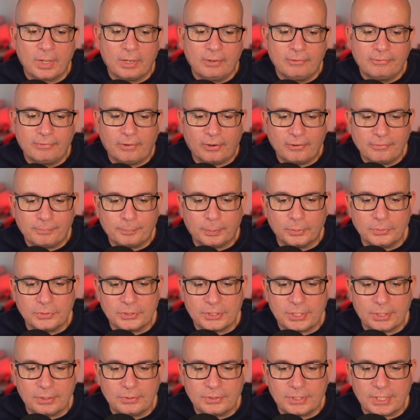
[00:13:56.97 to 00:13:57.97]

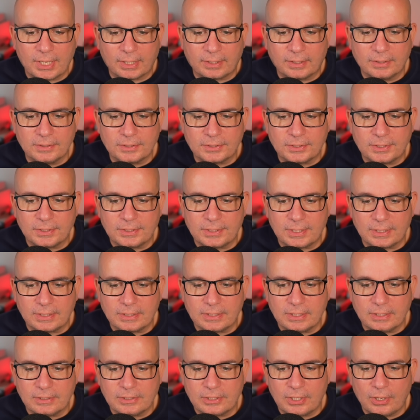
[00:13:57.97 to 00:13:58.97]
5.2 seconds to
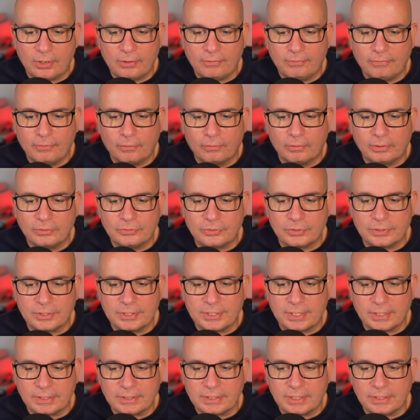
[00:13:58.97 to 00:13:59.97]
62,
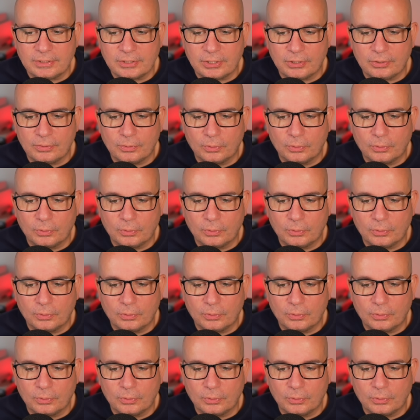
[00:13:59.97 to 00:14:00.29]
462